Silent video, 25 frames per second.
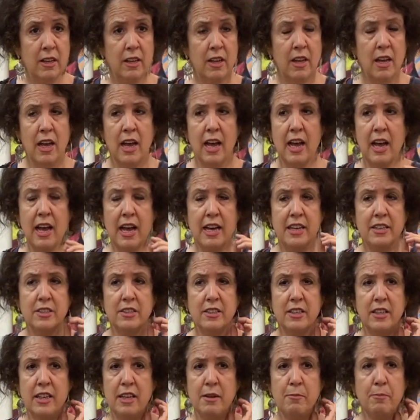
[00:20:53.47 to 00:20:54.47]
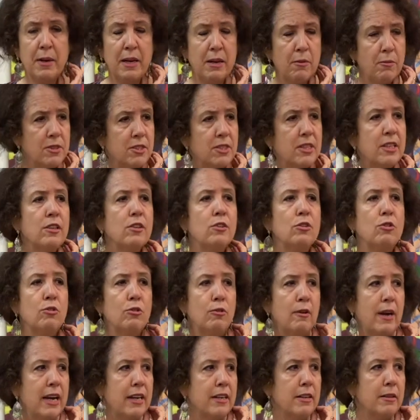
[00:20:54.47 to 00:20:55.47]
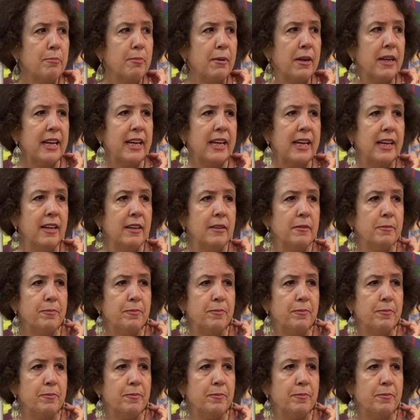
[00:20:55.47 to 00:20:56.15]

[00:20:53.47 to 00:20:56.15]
Yeah, that's and, right. But it was incredibly